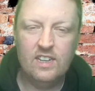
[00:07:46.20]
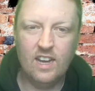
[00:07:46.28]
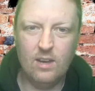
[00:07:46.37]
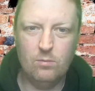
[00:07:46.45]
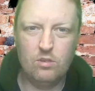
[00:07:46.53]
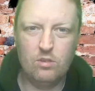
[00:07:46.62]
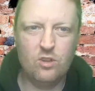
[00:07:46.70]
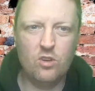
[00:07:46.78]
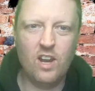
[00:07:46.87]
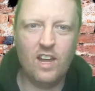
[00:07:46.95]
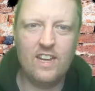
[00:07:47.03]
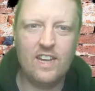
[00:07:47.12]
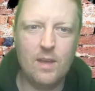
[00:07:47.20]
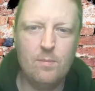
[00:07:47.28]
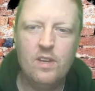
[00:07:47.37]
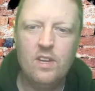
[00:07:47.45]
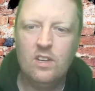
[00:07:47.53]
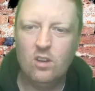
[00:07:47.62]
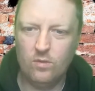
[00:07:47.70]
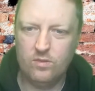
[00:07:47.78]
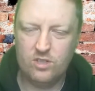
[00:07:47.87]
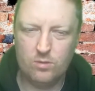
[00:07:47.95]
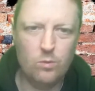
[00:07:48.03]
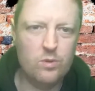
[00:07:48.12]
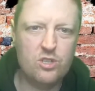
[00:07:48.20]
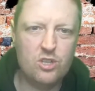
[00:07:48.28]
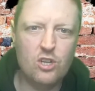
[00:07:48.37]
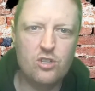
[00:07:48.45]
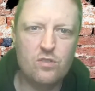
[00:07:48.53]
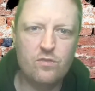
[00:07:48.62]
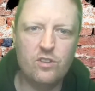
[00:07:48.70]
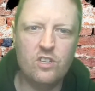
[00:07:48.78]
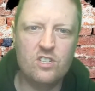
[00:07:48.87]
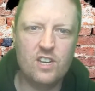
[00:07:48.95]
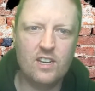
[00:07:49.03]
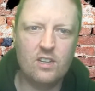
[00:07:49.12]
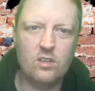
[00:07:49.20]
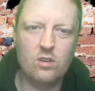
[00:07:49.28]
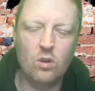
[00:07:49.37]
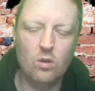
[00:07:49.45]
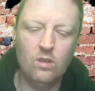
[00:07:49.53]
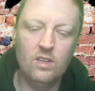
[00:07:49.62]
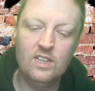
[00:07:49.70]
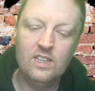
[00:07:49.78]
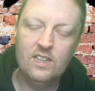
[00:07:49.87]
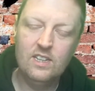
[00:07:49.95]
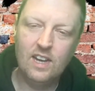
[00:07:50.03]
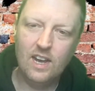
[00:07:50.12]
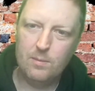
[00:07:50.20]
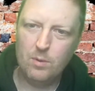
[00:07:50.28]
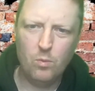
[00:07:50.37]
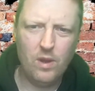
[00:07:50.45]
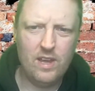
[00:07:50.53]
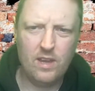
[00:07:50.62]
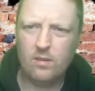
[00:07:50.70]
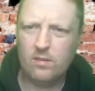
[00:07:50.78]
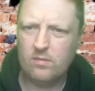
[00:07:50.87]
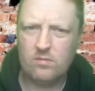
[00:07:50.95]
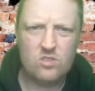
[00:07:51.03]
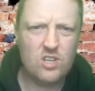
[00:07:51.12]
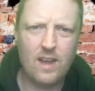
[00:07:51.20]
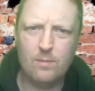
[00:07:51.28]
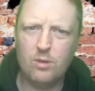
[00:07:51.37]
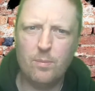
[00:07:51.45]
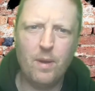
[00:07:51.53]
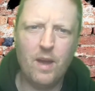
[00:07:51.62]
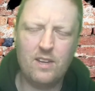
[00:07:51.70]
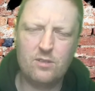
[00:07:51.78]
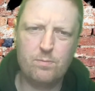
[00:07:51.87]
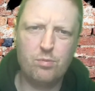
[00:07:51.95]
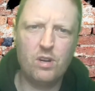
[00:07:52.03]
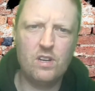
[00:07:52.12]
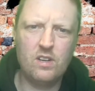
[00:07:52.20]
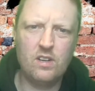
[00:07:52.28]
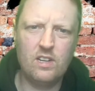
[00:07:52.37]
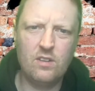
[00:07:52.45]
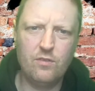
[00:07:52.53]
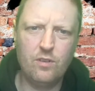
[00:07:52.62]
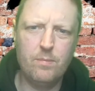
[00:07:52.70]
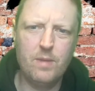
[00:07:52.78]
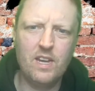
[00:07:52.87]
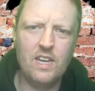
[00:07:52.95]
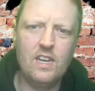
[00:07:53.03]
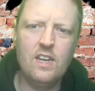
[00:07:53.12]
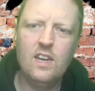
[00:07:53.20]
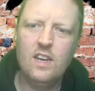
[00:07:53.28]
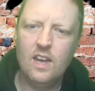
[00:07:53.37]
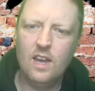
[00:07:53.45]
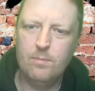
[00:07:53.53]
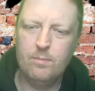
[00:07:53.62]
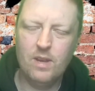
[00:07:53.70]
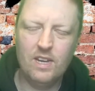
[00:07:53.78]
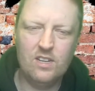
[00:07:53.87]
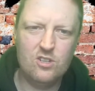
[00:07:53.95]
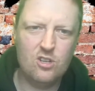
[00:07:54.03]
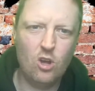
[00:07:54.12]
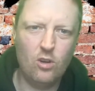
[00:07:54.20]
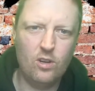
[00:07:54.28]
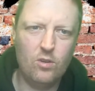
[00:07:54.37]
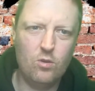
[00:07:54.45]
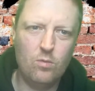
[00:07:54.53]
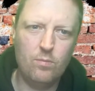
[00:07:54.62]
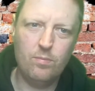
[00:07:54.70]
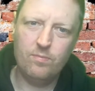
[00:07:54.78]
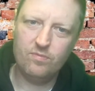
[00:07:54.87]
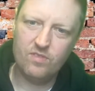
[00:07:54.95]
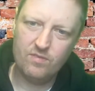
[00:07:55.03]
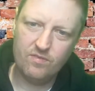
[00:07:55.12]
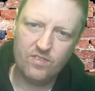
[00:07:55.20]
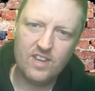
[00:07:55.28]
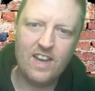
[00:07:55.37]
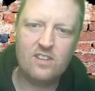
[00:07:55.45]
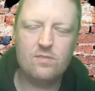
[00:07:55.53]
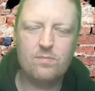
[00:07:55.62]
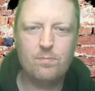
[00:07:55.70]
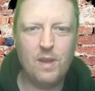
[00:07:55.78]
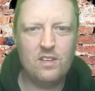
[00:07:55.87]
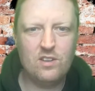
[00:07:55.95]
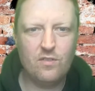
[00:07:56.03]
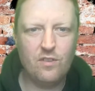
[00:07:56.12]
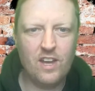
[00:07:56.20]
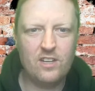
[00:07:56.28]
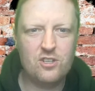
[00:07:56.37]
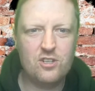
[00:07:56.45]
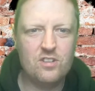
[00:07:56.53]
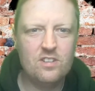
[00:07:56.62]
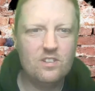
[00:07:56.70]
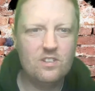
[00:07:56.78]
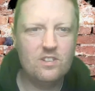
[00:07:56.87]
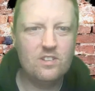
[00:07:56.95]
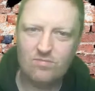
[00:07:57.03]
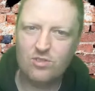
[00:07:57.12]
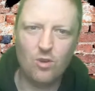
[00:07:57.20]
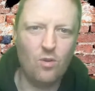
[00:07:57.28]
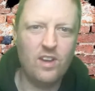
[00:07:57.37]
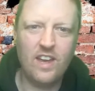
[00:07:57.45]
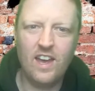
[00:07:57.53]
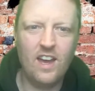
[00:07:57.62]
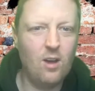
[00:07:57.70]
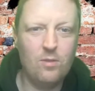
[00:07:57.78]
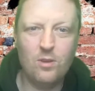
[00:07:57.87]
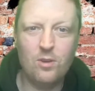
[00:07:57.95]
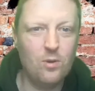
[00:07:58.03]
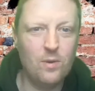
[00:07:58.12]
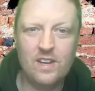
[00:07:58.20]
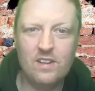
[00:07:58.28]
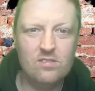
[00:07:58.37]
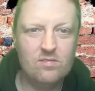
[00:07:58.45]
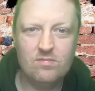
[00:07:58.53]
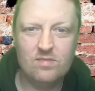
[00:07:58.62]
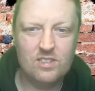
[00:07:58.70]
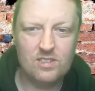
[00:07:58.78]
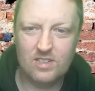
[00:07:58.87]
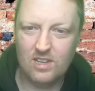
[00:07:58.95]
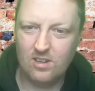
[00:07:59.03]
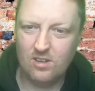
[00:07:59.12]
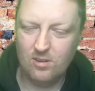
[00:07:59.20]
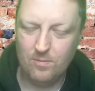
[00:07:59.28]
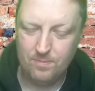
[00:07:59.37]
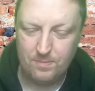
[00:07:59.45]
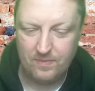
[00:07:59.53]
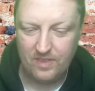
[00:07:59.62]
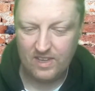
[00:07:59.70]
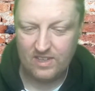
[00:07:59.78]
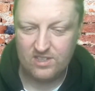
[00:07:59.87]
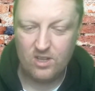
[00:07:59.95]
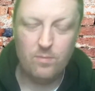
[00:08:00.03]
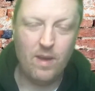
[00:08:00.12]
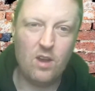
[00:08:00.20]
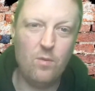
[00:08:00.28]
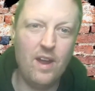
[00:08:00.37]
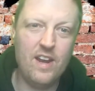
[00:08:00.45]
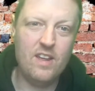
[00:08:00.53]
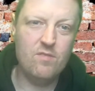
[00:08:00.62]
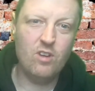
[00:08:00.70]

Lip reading: which is unlike him. Obviously, we were searching for the second goal. But Willock timed the pass brilliantly for Miggy, and Miggy slotted it home. Yes, big deflection. Don't care how they go in. You know, still might have went in